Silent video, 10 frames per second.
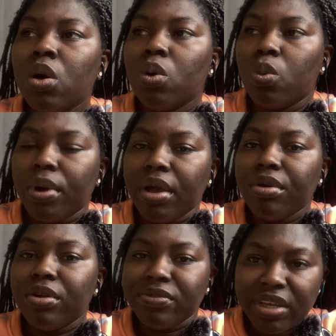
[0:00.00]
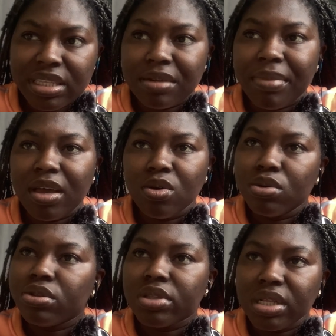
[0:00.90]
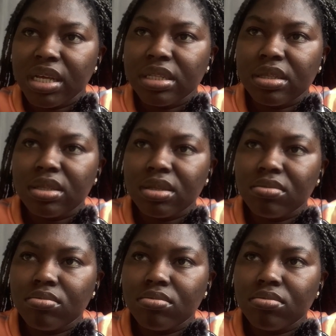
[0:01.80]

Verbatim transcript: were renovated by old students.